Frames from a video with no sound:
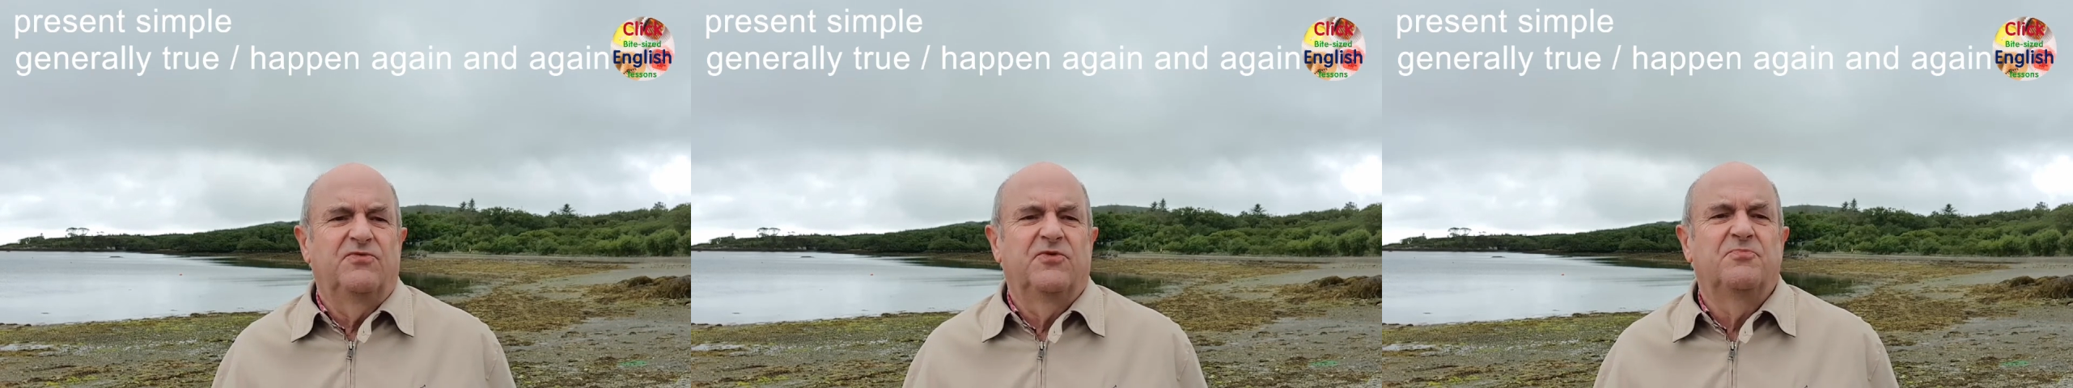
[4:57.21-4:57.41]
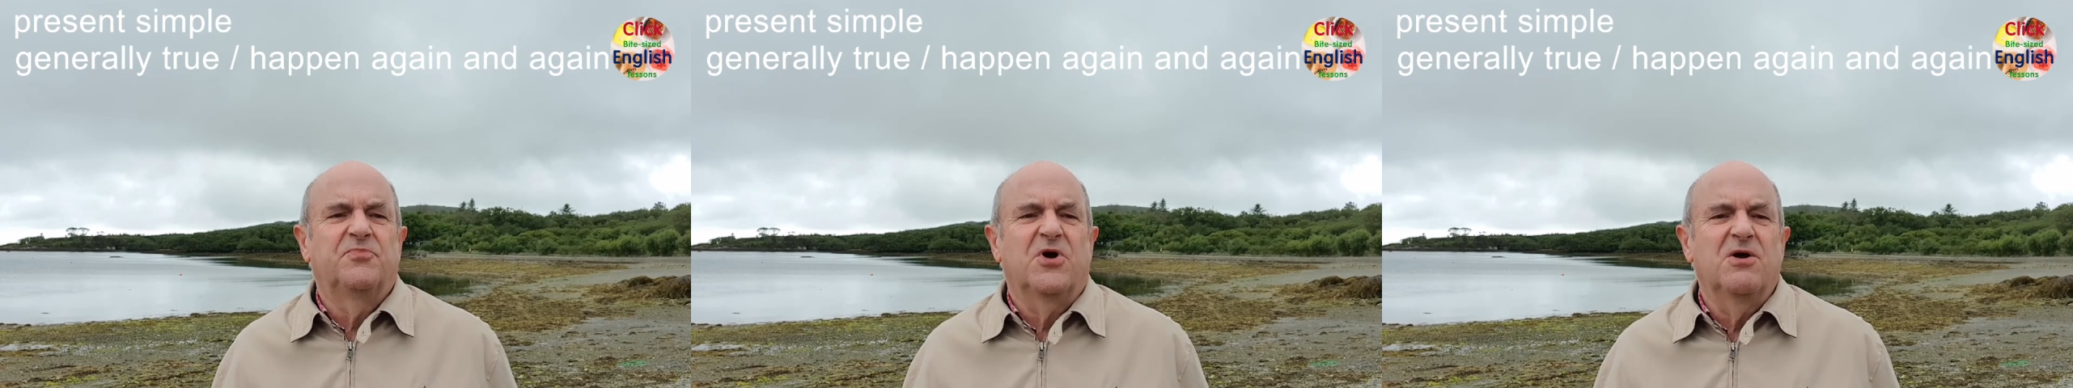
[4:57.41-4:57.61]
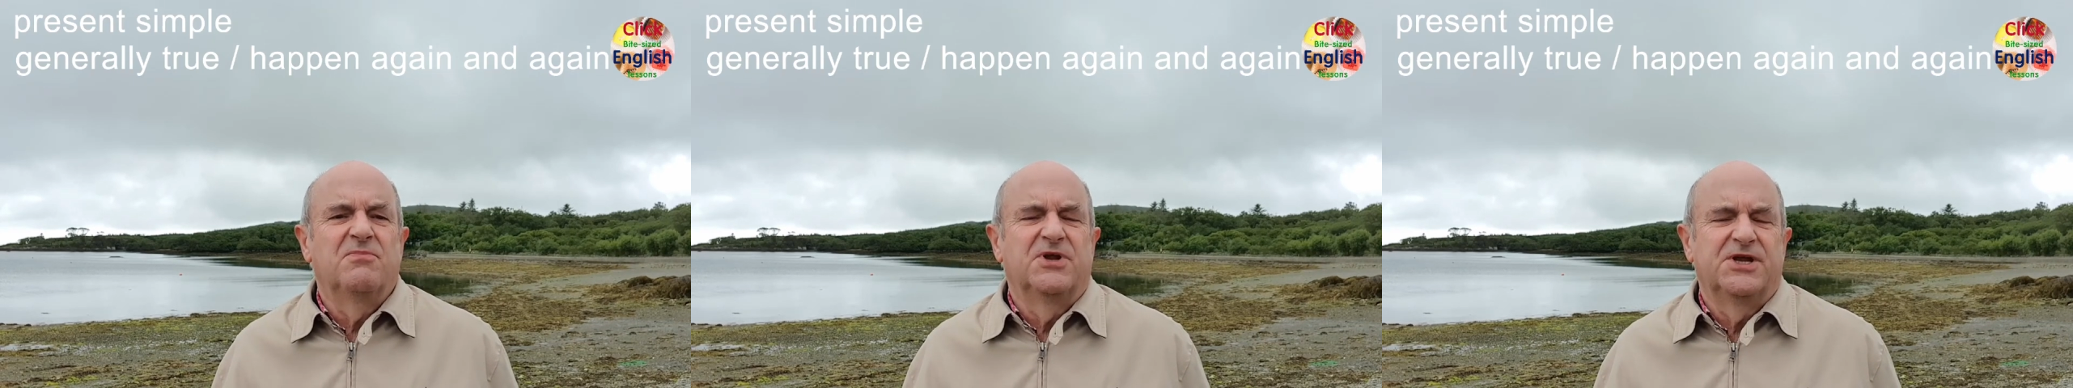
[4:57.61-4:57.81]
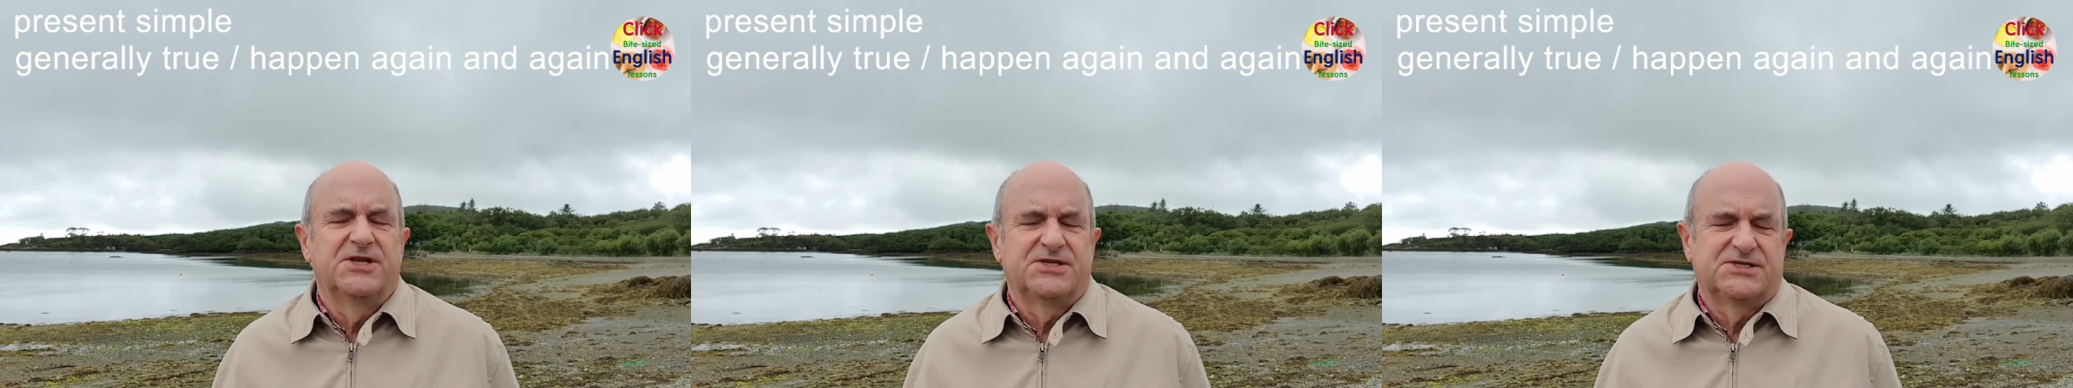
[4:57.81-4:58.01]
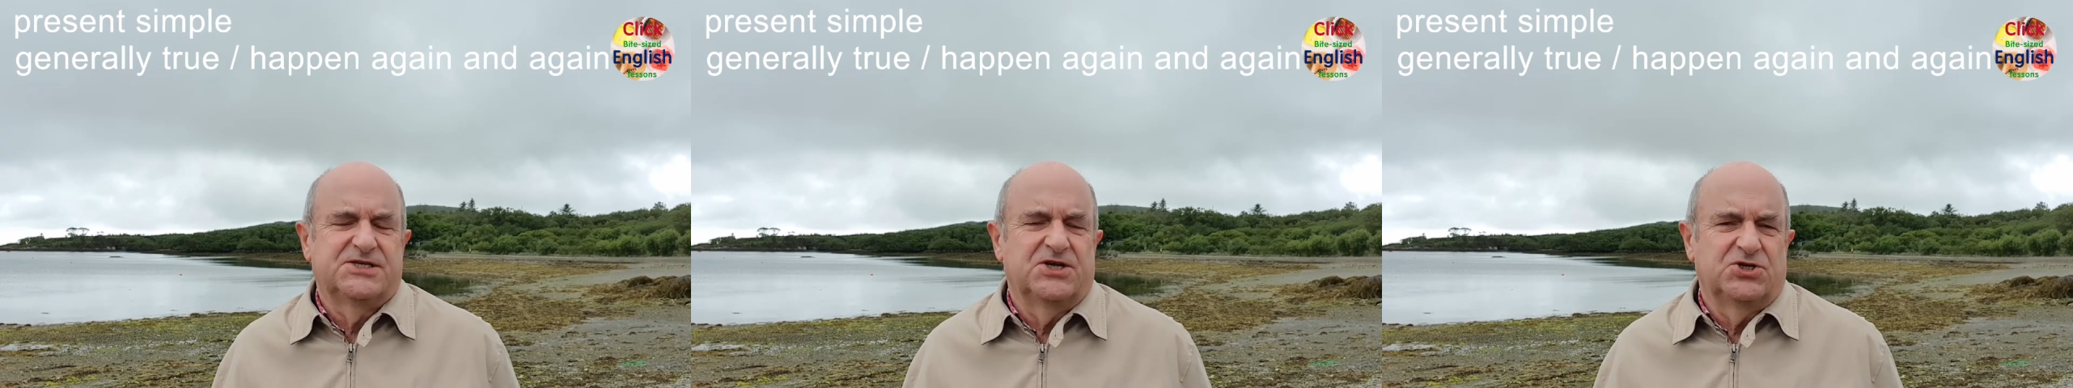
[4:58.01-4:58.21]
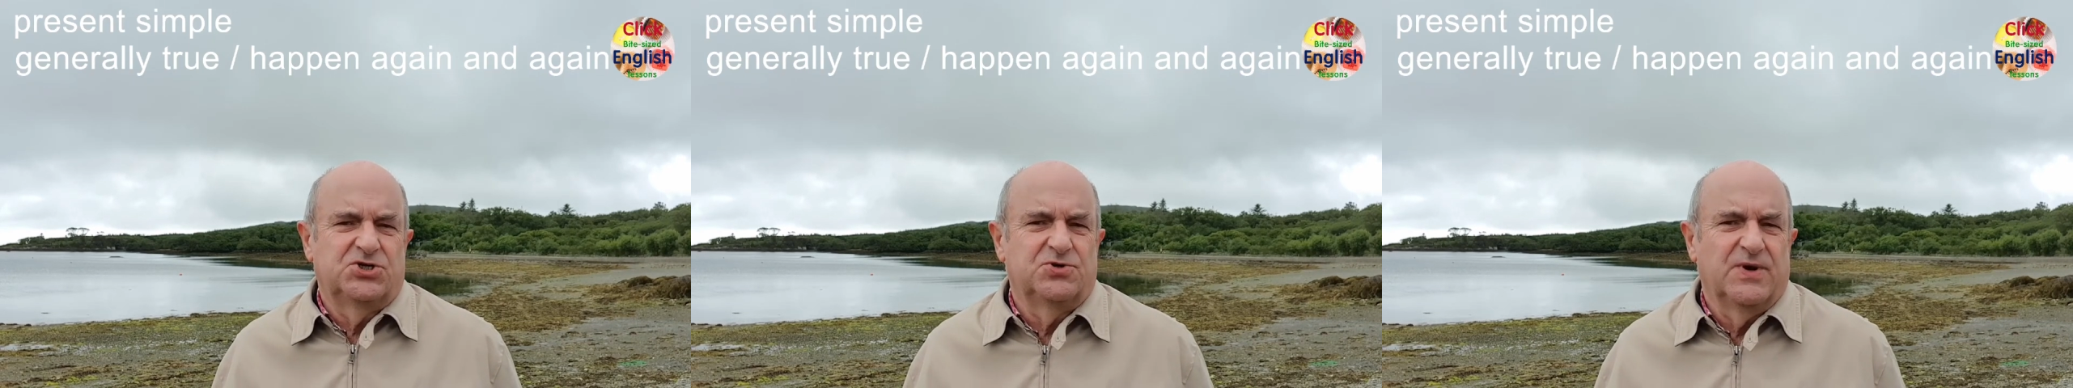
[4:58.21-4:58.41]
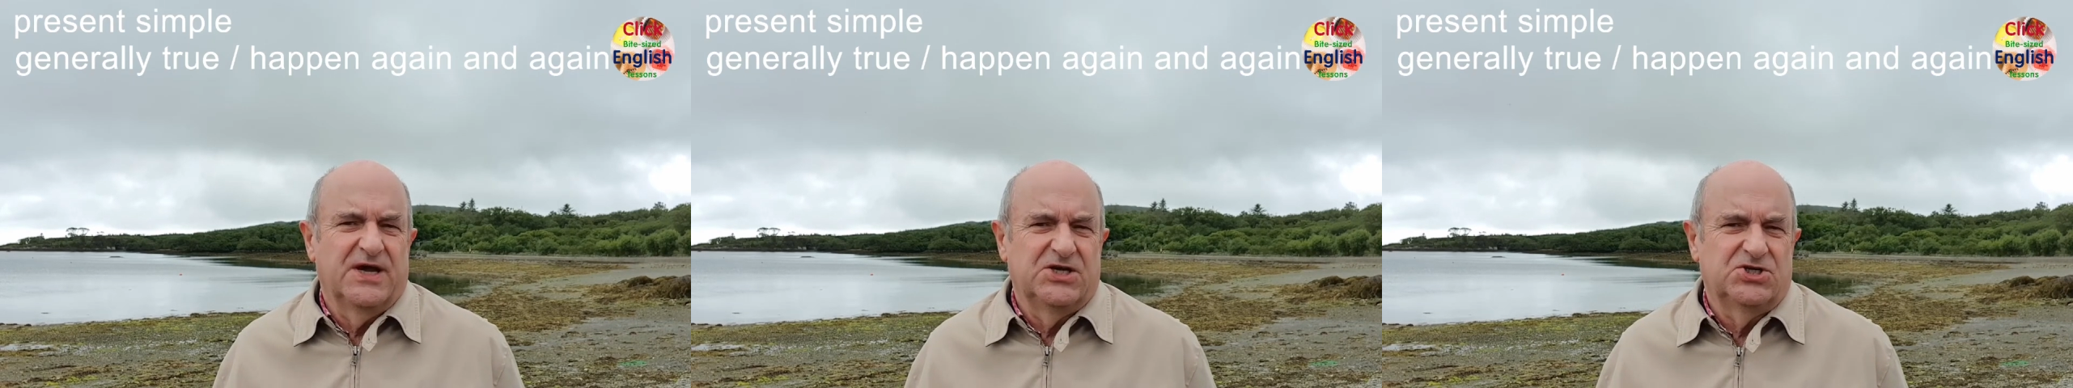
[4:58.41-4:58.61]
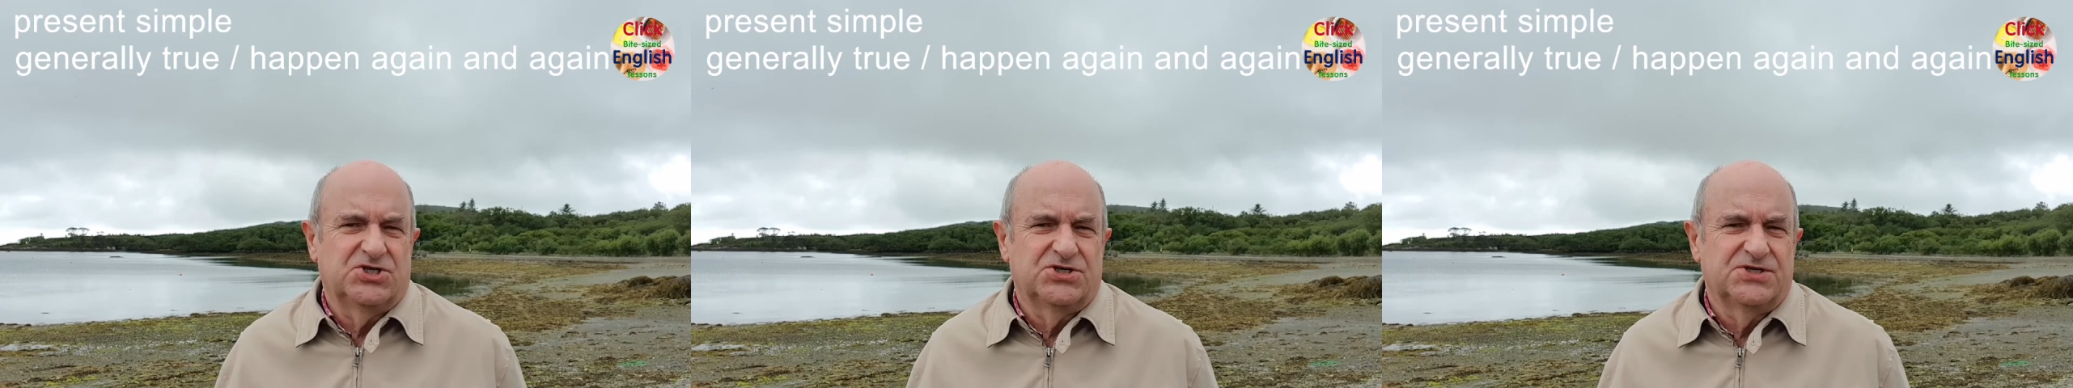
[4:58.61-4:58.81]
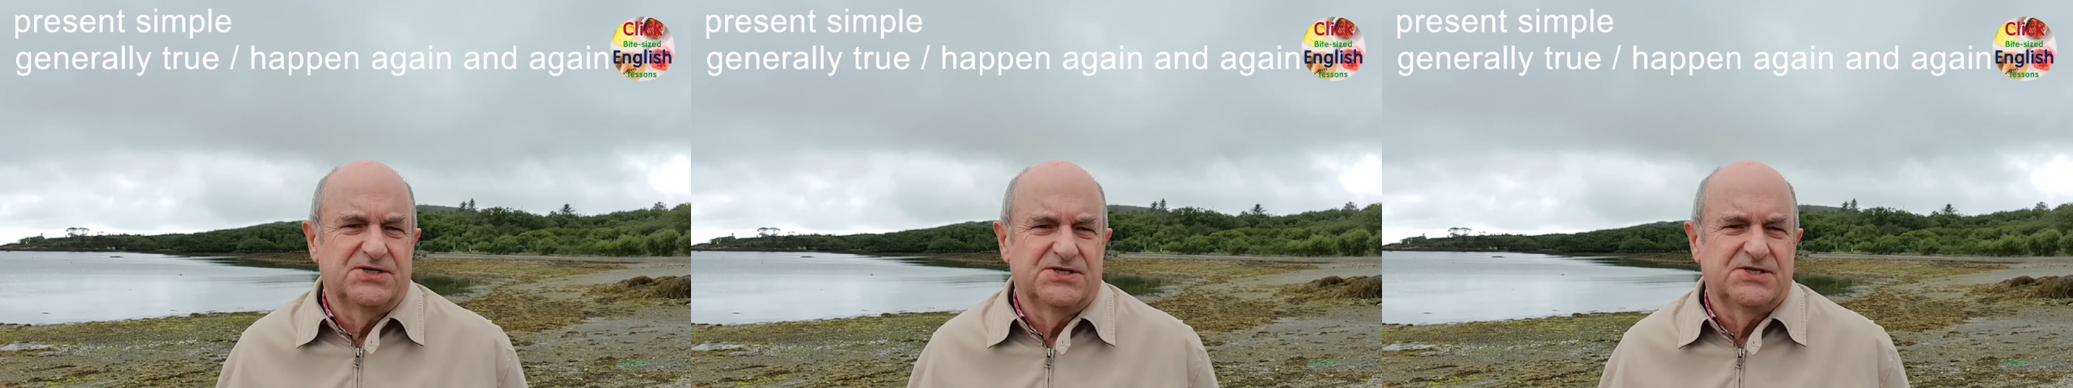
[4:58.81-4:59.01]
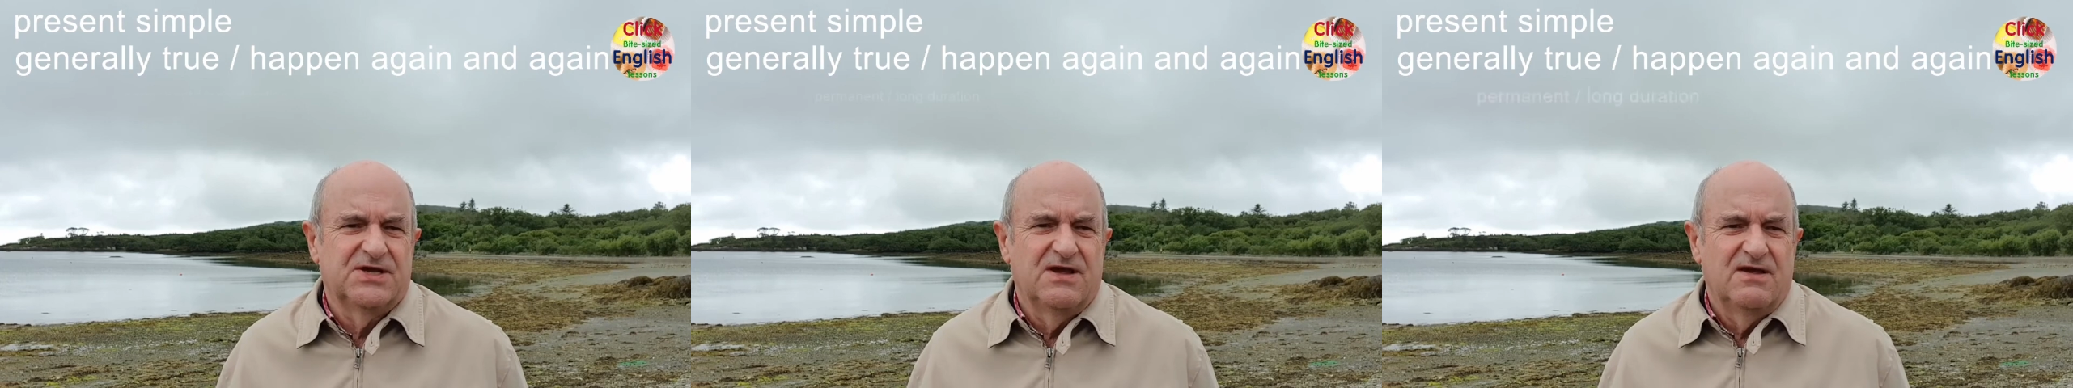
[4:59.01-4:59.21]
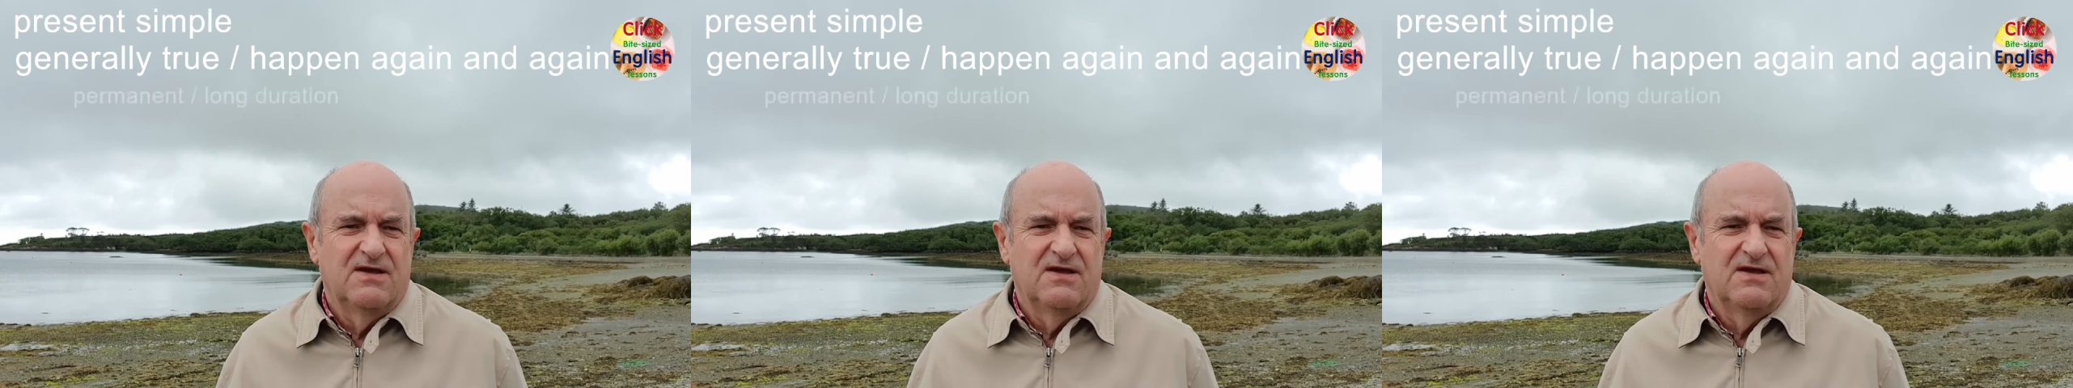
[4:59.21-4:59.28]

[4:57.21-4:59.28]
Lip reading: for permanent situations,